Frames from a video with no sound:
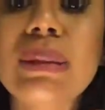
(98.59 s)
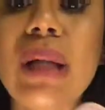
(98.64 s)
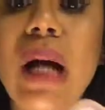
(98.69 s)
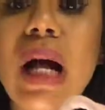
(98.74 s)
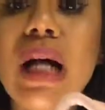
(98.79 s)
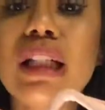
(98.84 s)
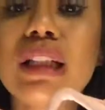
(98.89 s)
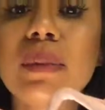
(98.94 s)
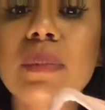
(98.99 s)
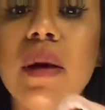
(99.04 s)

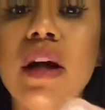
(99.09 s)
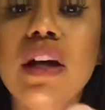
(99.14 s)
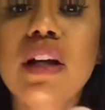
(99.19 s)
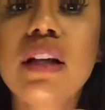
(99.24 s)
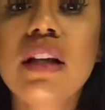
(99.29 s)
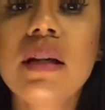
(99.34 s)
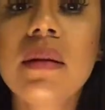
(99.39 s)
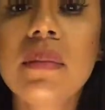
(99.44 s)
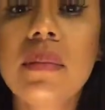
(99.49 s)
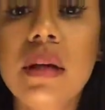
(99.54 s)
All
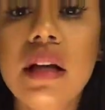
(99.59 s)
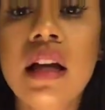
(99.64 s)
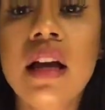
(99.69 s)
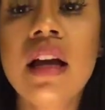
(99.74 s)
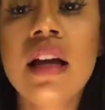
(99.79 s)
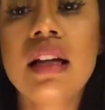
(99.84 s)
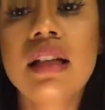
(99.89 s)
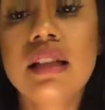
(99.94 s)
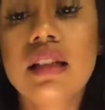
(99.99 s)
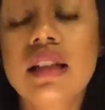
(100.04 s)
sparkly and pink.
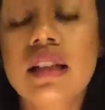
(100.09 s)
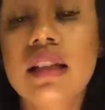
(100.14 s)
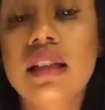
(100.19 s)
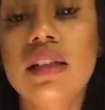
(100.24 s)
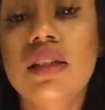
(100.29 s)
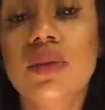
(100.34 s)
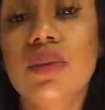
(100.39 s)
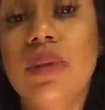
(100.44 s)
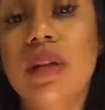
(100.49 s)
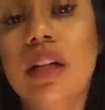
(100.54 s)
See, this
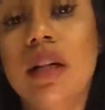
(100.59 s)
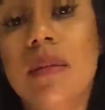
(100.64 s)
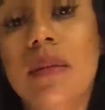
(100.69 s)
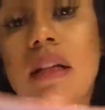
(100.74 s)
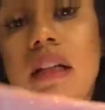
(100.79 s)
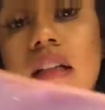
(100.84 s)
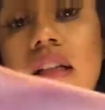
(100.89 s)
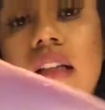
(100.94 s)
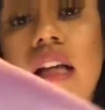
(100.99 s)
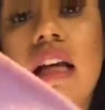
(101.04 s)
is weird
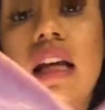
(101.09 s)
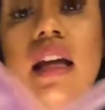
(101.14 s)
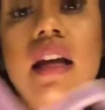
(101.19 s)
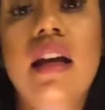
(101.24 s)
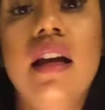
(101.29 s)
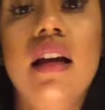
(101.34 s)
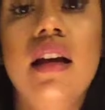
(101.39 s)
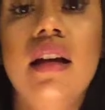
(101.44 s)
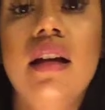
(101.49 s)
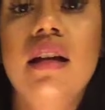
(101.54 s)
because I
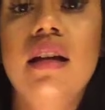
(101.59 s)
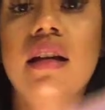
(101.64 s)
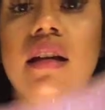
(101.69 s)
can't.